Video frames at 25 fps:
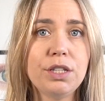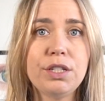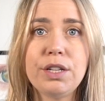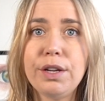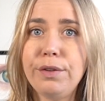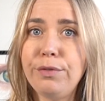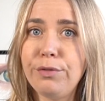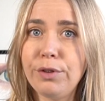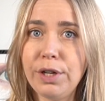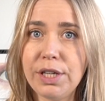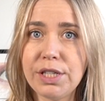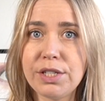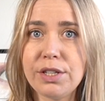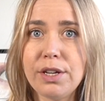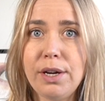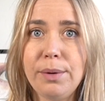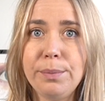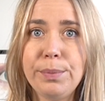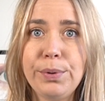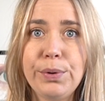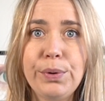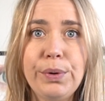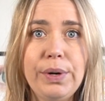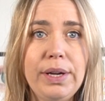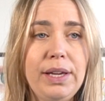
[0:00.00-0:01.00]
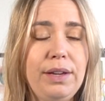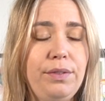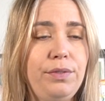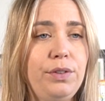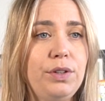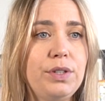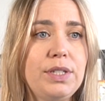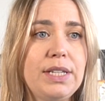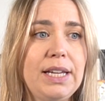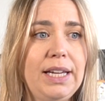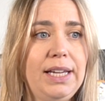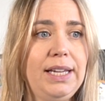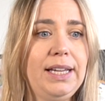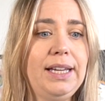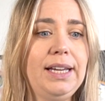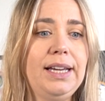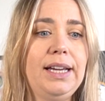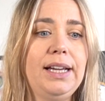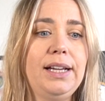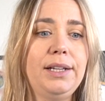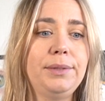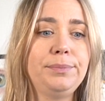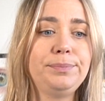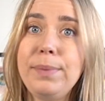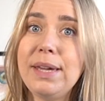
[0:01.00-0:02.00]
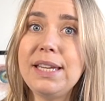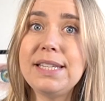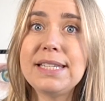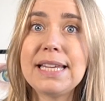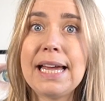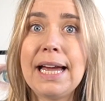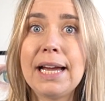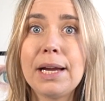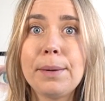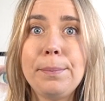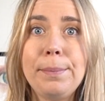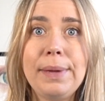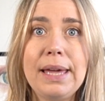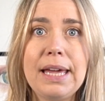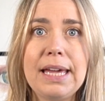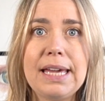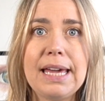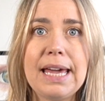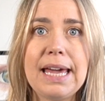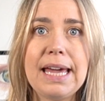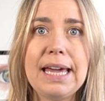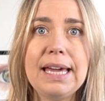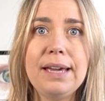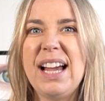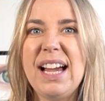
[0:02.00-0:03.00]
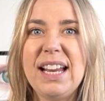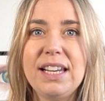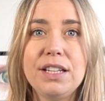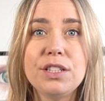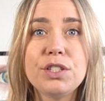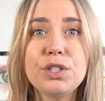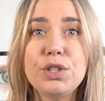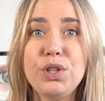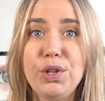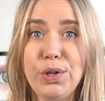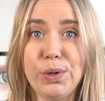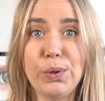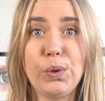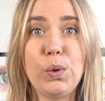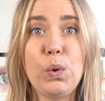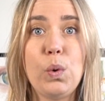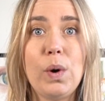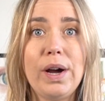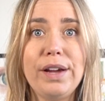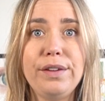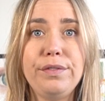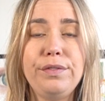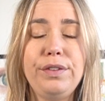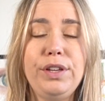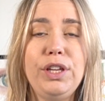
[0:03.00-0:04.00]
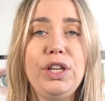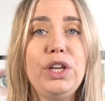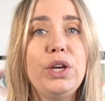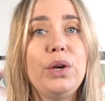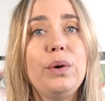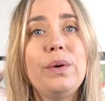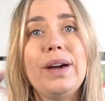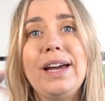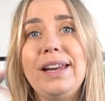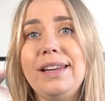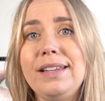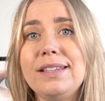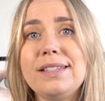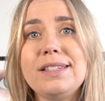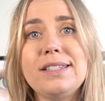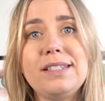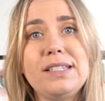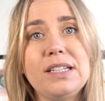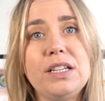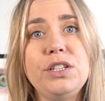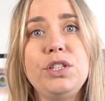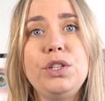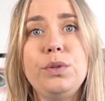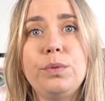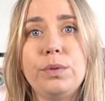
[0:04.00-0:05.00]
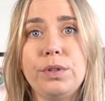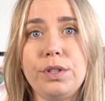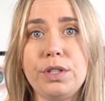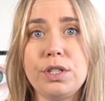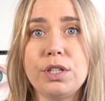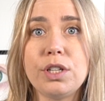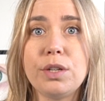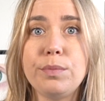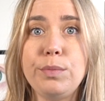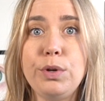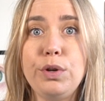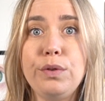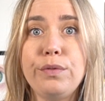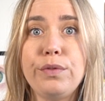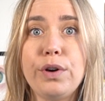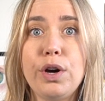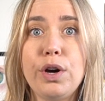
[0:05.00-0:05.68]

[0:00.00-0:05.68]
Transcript: So for example, if you're taking BTEC PE and it's not quite for you and instead you want to move